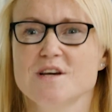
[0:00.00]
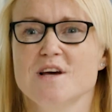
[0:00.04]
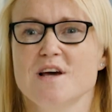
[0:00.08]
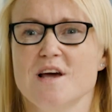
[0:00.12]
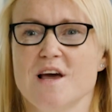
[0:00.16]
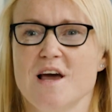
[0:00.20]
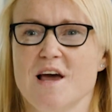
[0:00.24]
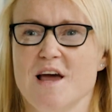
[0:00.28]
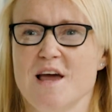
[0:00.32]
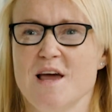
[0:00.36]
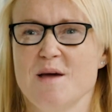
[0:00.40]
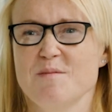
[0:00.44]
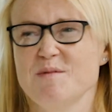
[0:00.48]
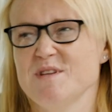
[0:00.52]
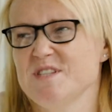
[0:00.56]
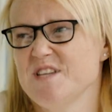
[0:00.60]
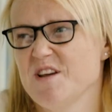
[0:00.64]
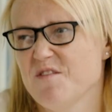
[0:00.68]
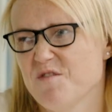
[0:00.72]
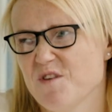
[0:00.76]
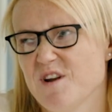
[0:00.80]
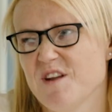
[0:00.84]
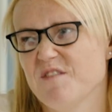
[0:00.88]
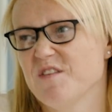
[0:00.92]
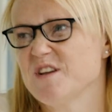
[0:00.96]
It's
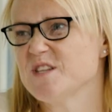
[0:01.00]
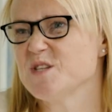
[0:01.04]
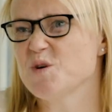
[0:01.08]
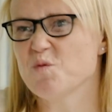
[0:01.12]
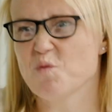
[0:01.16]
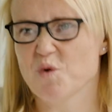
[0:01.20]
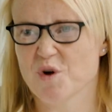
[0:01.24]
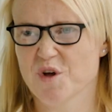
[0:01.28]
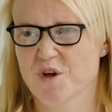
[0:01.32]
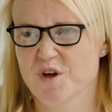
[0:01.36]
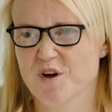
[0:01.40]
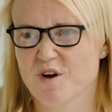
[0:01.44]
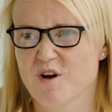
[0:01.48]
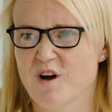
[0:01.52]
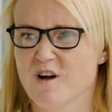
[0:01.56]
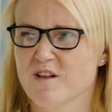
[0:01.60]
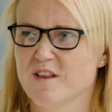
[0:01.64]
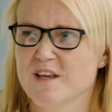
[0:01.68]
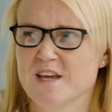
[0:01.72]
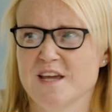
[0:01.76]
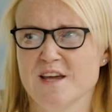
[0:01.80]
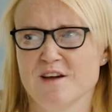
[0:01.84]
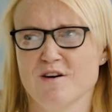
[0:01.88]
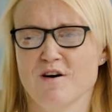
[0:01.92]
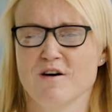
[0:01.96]
different if it's a work
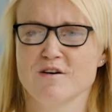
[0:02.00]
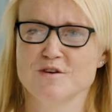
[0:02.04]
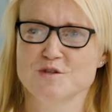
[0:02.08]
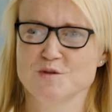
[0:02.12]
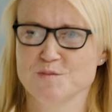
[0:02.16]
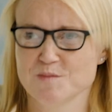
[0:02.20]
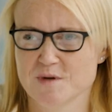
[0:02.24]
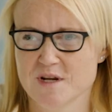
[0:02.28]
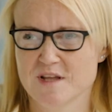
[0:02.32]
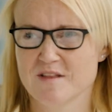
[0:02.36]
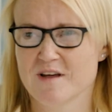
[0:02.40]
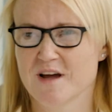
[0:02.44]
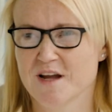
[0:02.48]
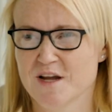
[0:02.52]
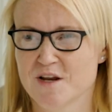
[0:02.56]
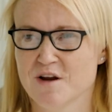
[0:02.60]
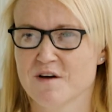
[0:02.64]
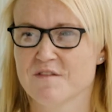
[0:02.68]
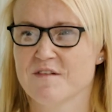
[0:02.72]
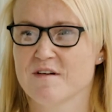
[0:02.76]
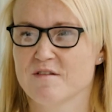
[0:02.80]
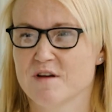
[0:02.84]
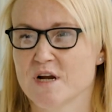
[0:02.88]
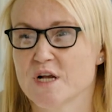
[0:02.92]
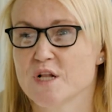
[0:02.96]
colleague or somebody that you're not
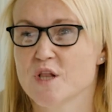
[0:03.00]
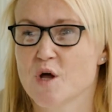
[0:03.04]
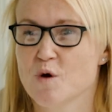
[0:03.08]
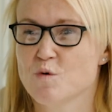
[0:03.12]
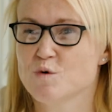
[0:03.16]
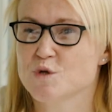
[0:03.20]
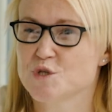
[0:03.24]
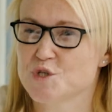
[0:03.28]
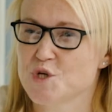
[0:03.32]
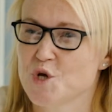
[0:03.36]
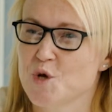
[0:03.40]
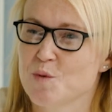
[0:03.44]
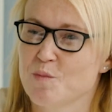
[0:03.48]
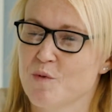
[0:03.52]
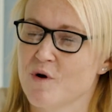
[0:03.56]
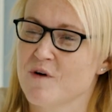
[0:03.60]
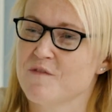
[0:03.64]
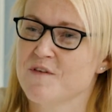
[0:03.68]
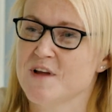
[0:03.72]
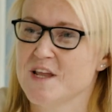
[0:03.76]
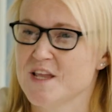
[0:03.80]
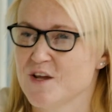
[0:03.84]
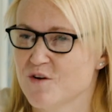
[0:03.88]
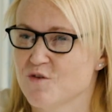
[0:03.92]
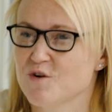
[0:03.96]
very close to, but I
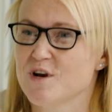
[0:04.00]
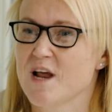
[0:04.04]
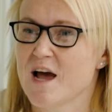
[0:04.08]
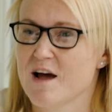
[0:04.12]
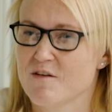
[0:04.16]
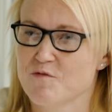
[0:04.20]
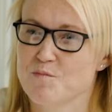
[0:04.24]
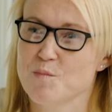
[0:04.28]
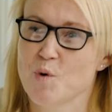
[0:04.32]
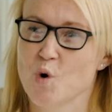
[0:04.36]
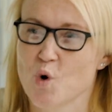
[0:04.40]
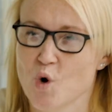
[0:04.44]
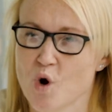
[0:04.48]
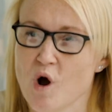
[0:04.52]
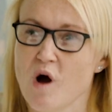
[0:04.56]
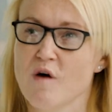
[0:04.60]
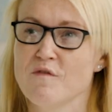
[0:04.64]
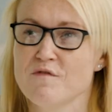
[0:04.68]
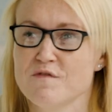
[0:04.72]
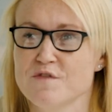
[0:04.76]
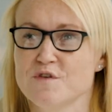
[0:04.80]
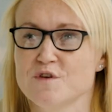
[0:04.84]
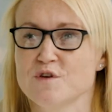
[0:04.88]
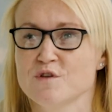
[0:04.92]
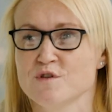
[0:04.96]
think you could have more
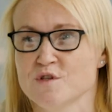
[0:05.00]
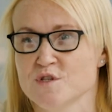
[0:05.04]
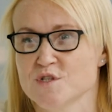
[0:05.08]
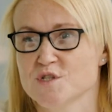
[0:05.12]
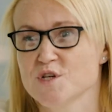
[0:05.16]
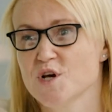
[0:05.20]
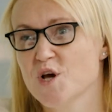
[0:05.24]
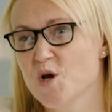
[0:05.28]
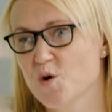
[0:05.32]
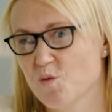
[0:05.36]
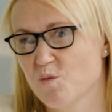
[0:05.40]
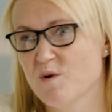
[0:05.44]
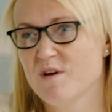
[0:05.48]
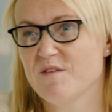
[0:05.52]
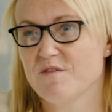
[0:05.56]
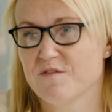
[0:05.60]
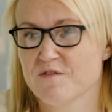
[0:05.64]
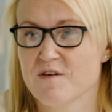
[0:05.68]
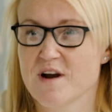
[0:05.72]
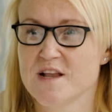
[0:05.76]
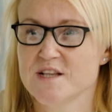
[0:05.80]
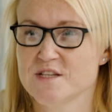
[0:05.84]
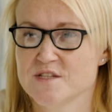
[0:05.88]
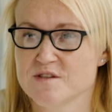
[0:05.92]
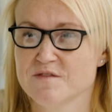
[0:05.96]
confidence with
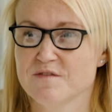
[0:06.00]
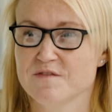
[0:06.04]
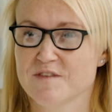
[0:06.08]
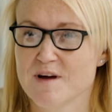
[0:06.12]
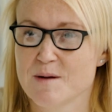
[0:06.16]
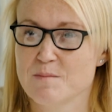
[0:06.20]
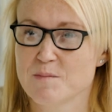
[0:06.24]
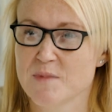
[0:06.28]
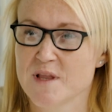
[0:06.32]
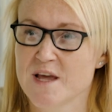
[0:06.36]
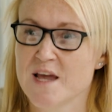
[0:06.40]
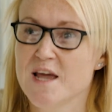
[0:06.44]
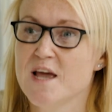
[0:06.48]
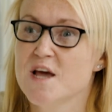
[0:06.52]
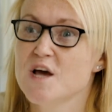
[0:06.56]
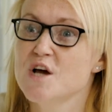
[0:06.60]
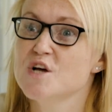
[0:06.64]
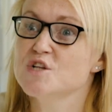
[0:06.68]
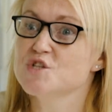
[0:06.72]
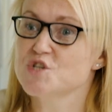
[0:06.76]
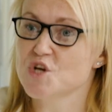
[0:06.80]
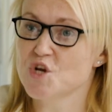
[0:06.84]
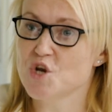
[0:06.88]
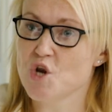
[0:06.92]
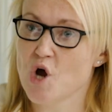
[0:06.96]
friends and family
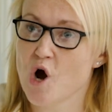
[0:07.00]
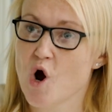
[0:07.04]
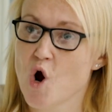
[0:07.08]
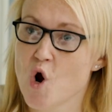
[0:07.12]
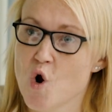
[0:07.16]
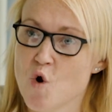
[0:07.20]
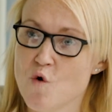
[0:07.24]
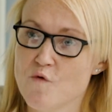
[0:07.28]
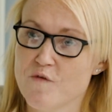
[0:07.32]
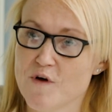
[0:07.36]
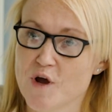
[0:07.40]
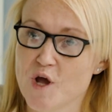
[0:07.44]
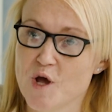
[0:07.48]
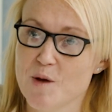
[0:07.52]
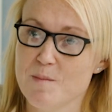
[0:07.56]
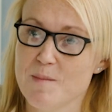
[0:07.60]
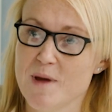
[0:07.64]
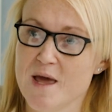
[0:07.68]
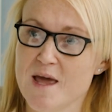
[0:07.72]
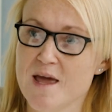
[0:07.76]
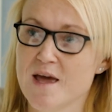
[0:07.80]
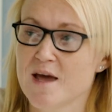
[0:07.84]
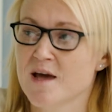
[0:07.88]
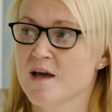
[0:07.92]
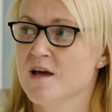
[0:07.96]
to not
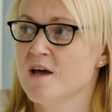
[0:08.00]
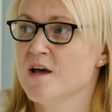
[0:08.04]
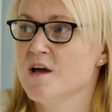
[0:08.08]
overcommit.